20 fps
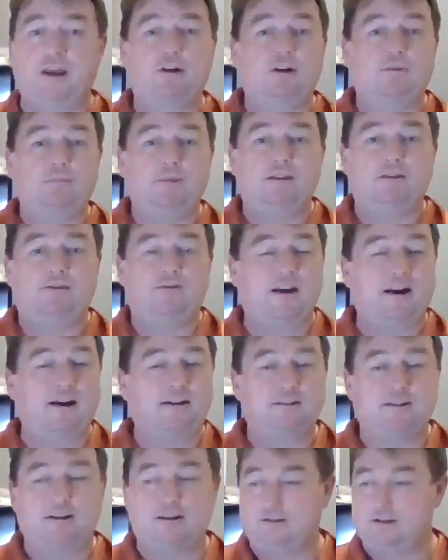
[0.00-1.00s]
it could be the
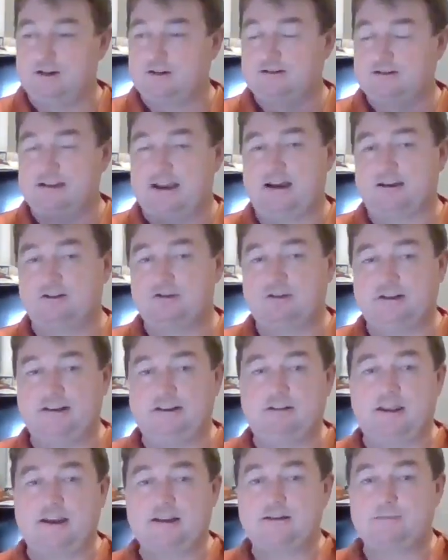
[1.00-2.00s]
fact that there's actually
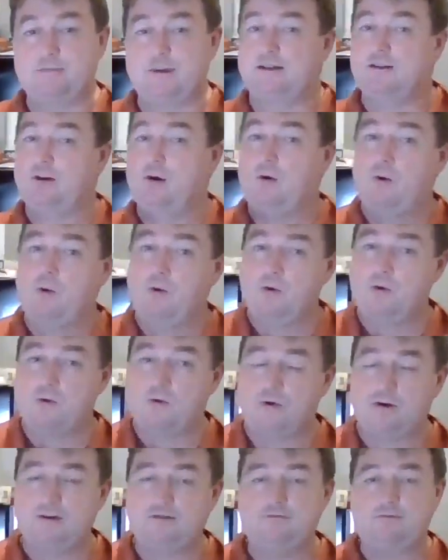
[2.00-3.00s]
less mint.
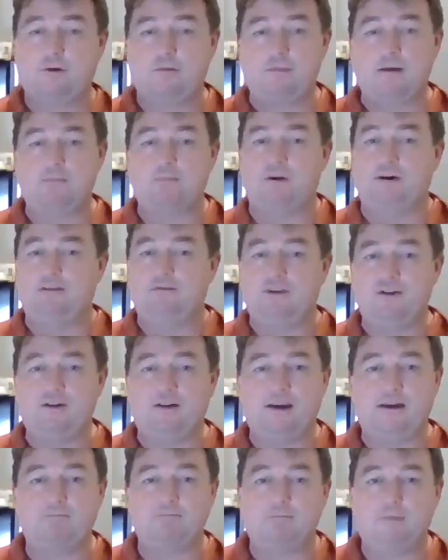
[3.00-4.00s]
Or remember, if you
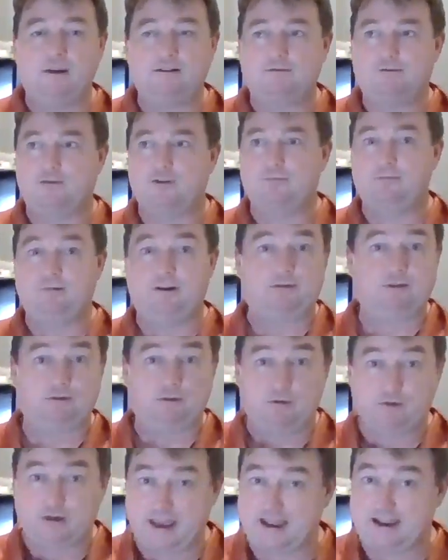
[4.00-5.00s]
get mint from different
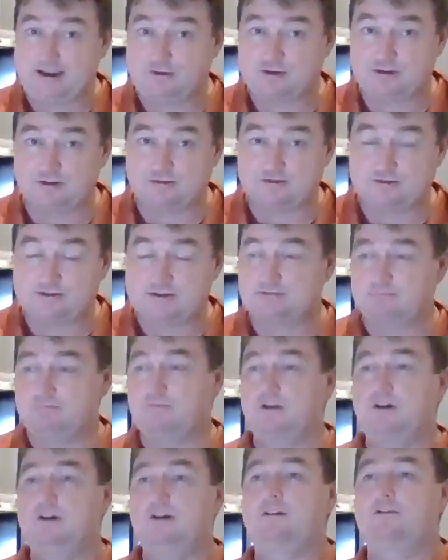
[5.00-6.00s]
locations,
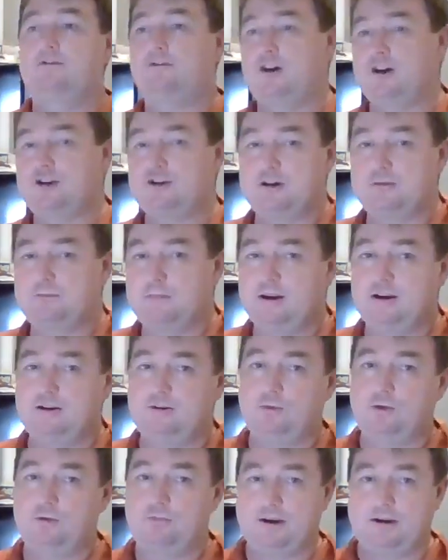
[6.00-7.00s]
fresher
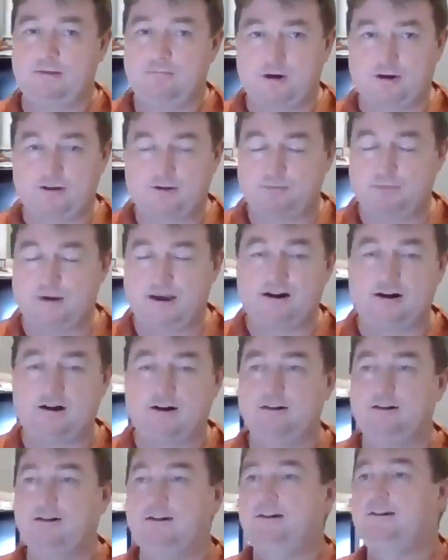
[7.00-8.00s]
mint will be much
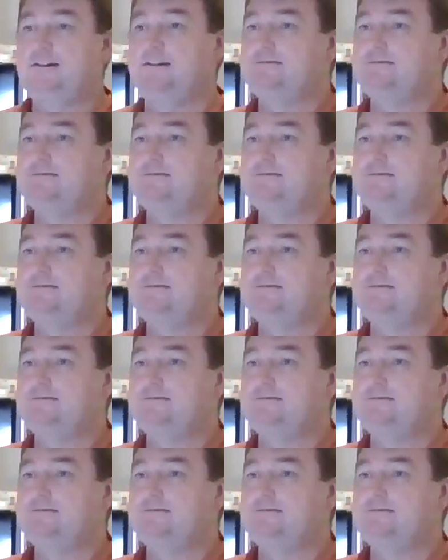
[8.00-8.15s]
better.